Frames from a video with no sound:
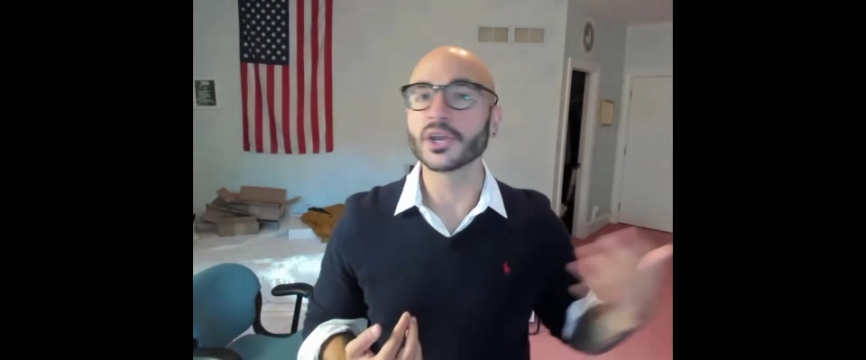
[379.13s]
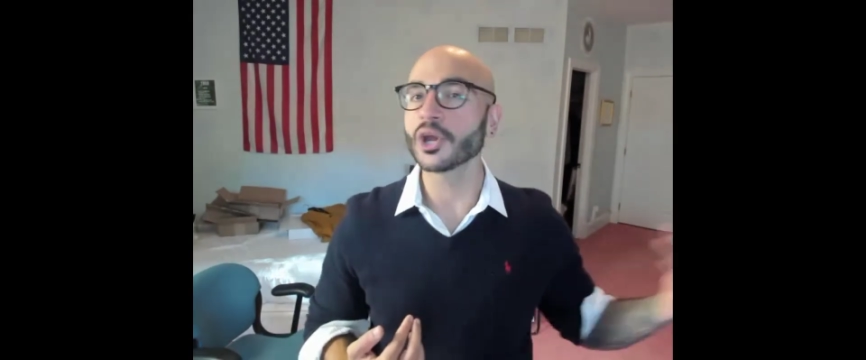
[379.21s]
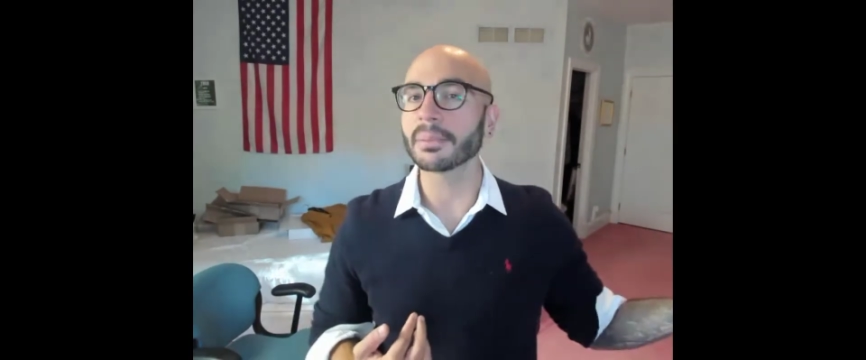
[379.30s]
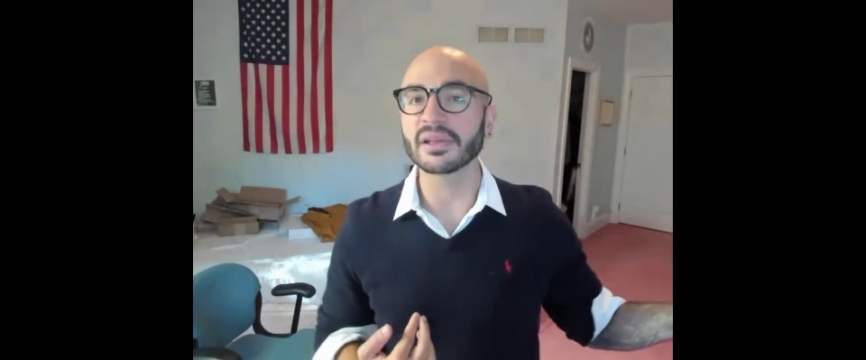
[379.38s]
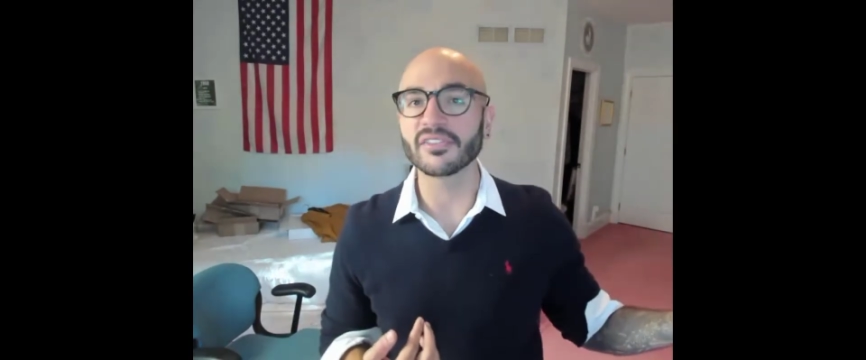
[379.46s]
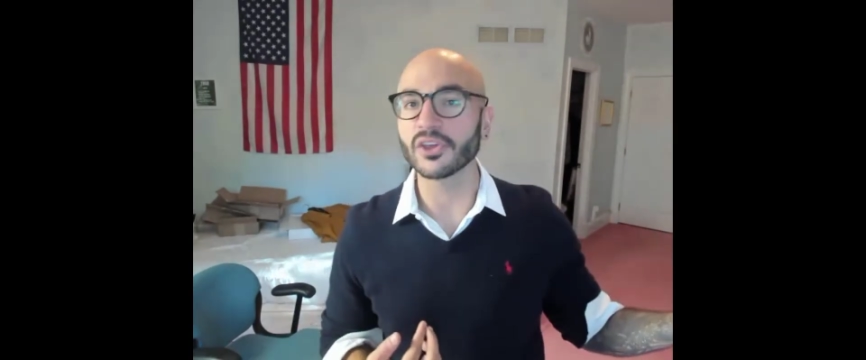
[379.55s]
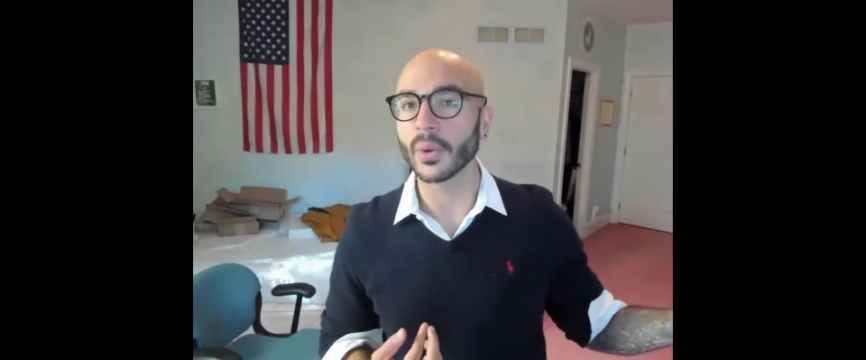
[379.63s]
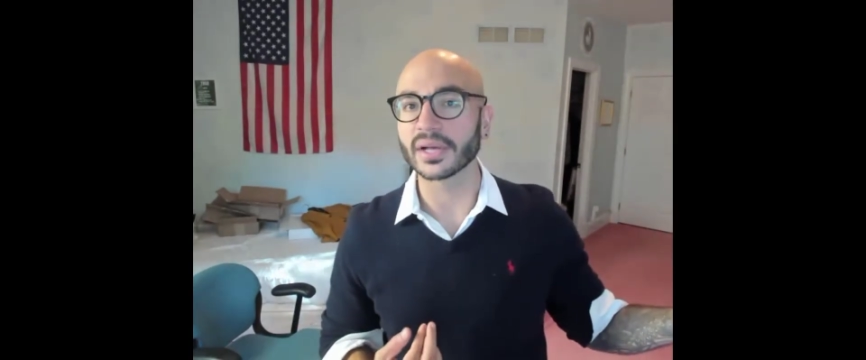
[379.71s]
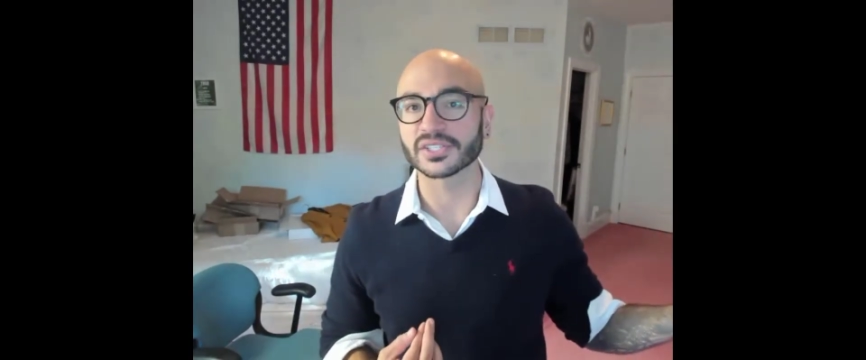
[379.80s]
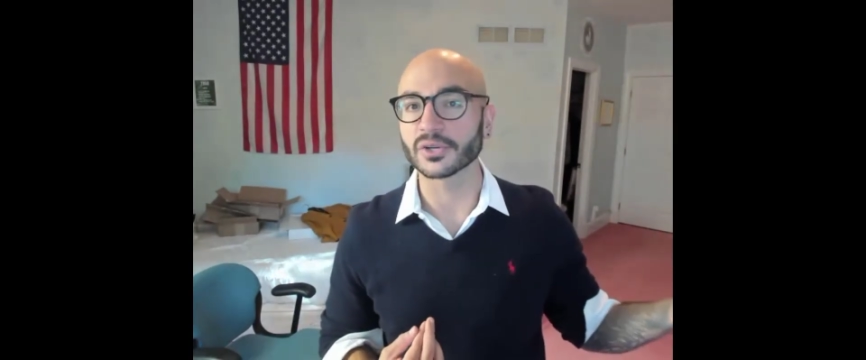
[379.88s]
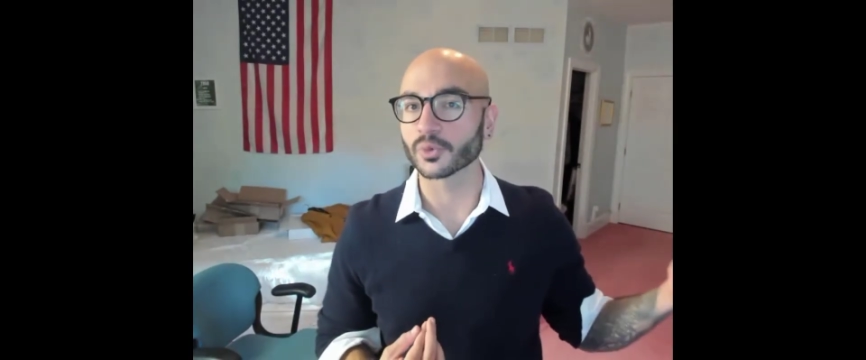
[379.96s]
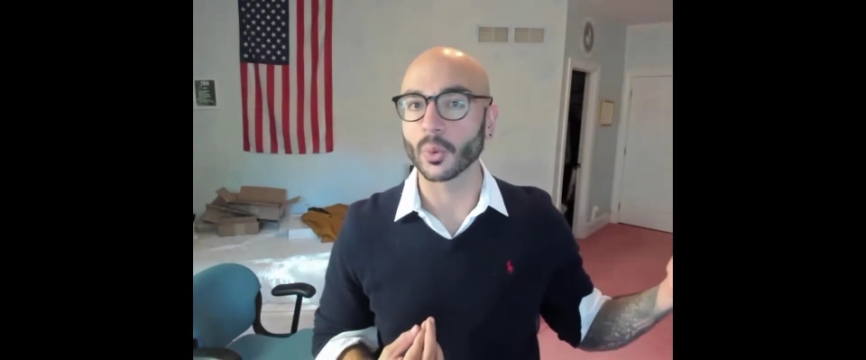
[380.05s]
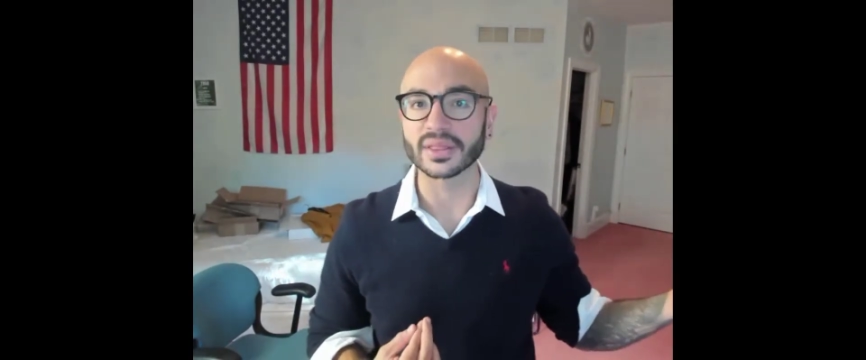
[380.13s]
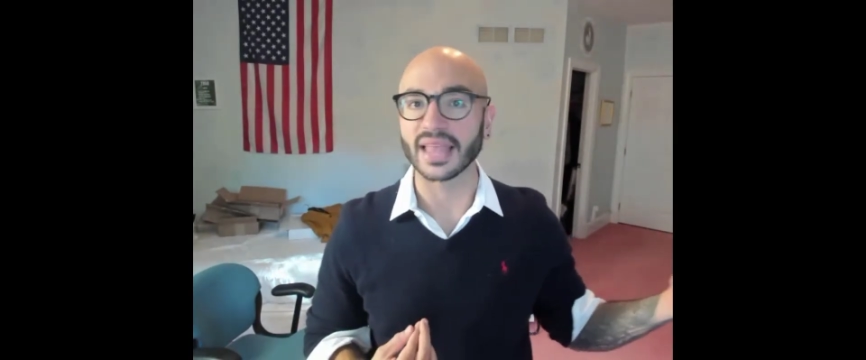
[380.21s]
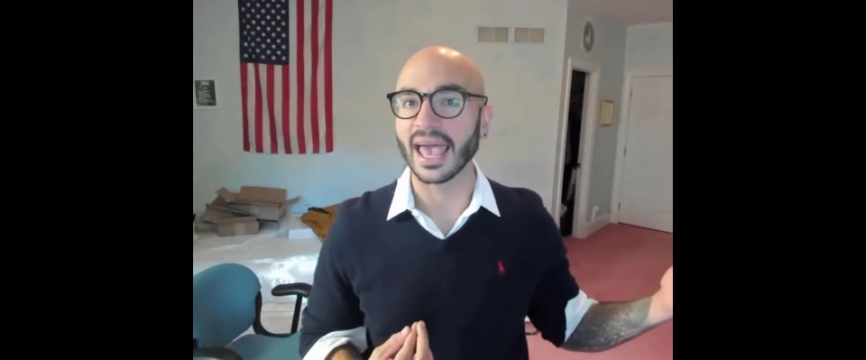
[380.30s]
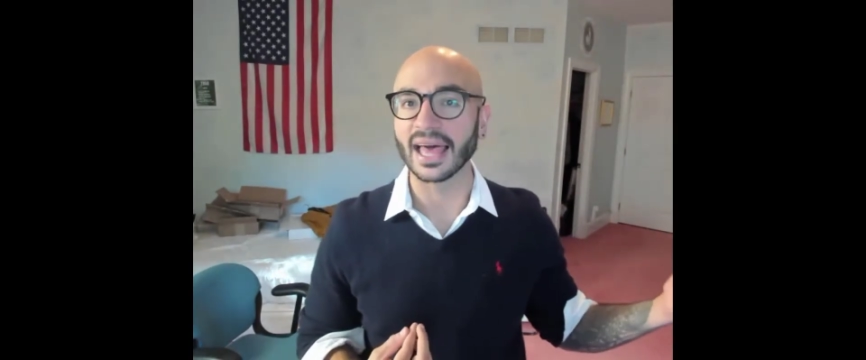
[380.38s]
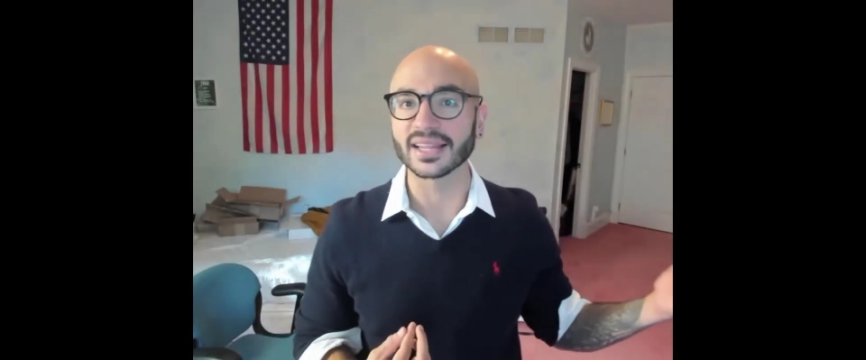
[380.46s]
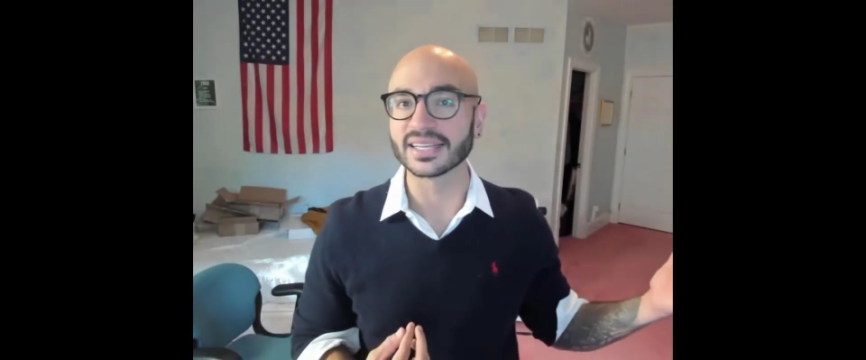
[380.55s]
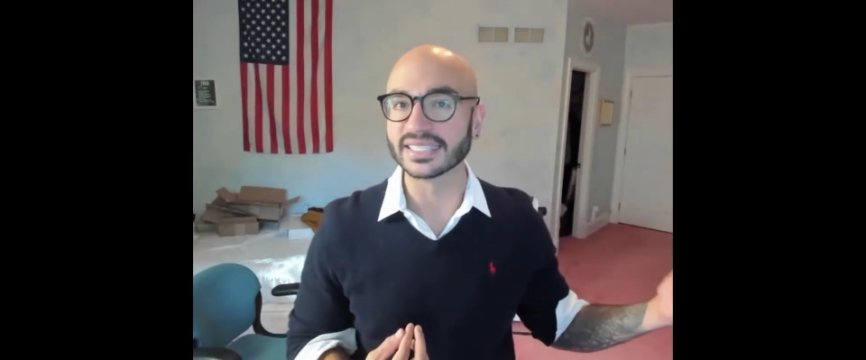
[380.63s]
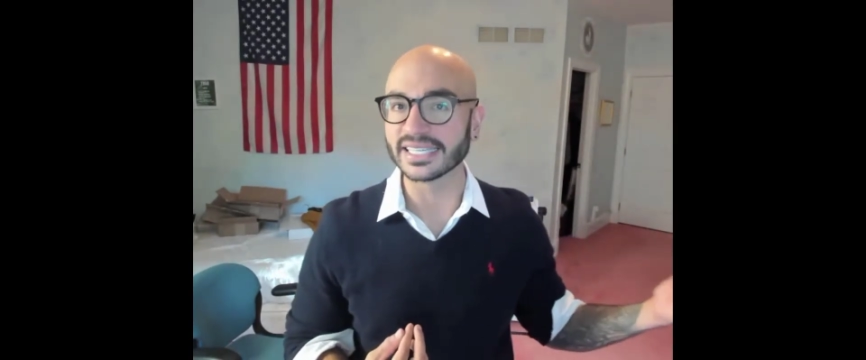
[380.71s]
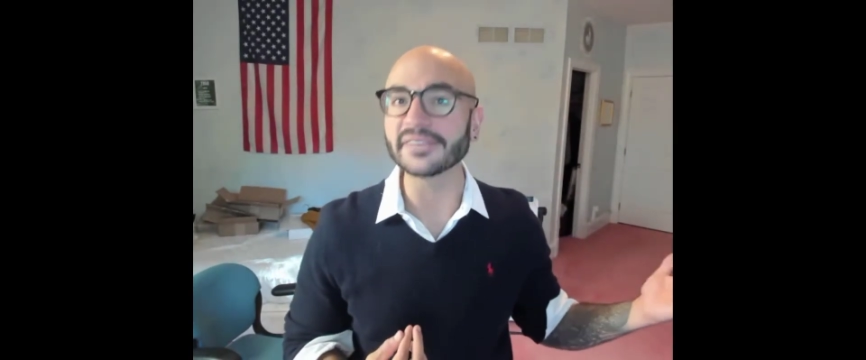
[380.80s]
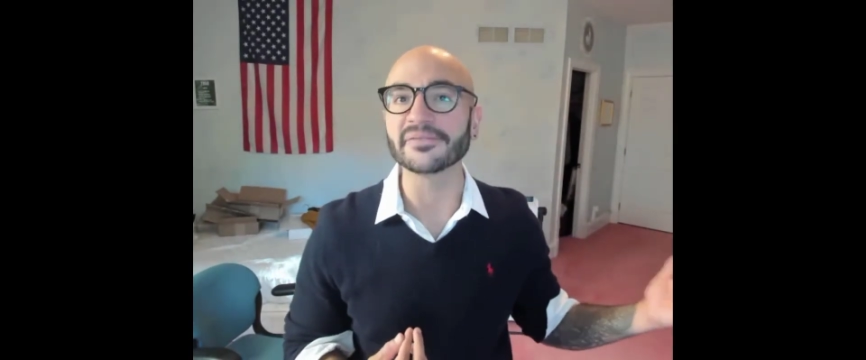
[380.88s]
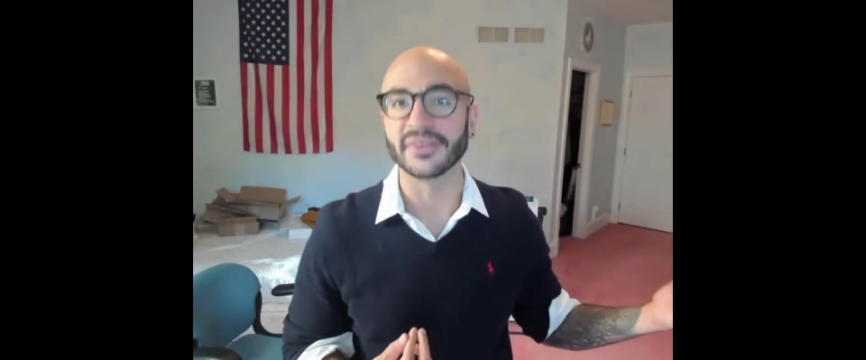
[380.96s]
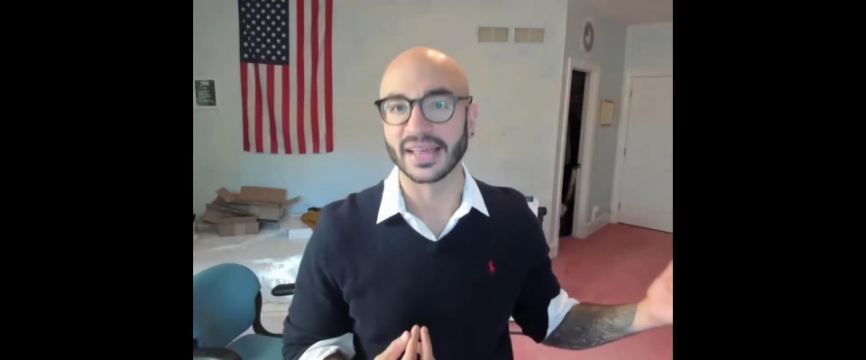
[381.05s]
Nobody in the U S knows what the hell a
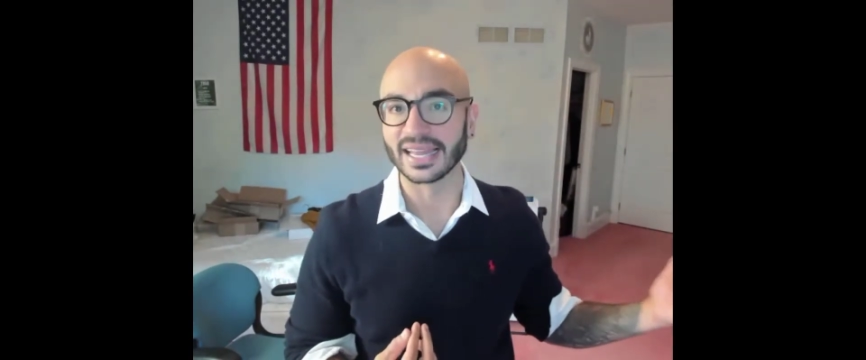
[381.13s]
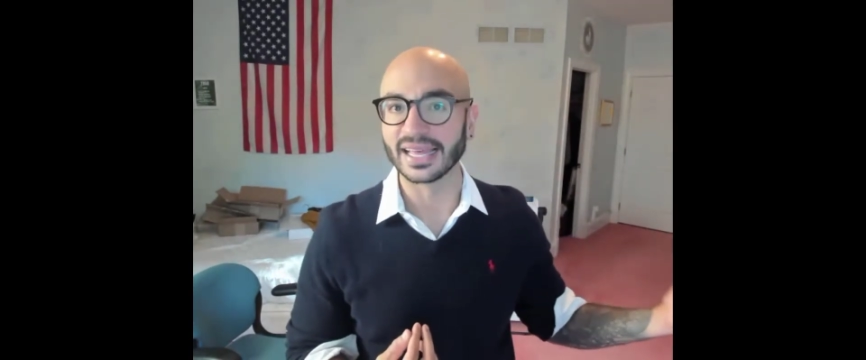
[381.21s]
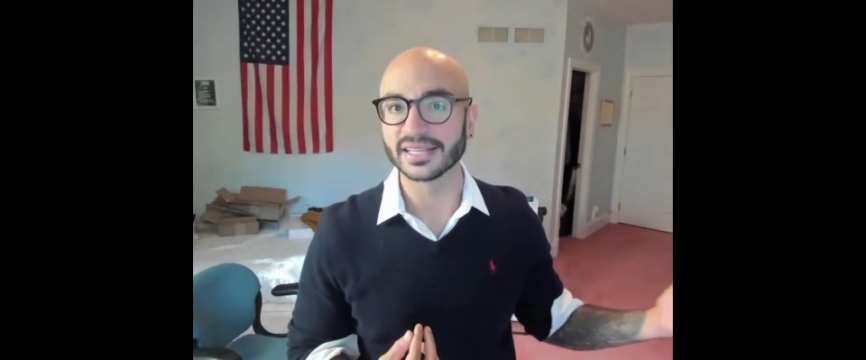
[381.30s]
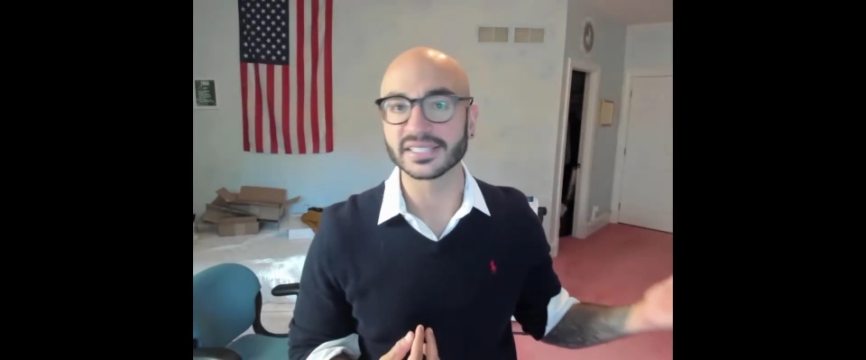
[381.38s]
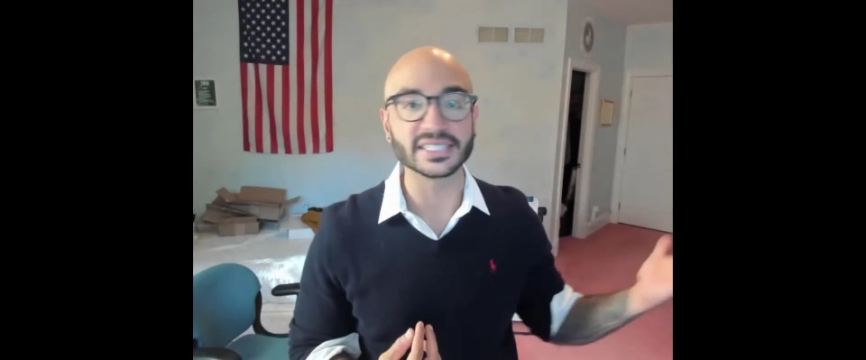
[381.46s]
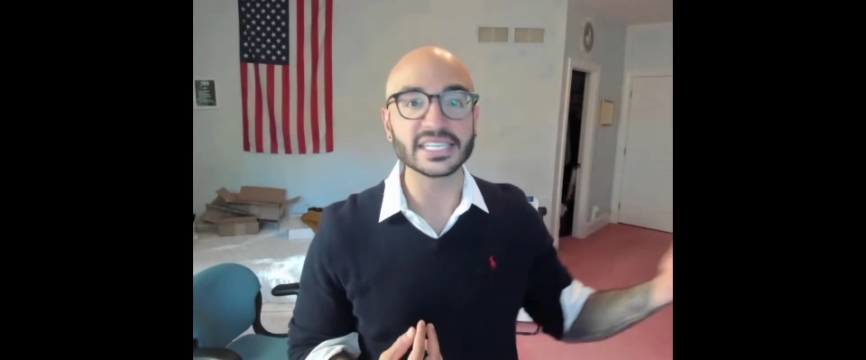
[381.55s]
DPhil is.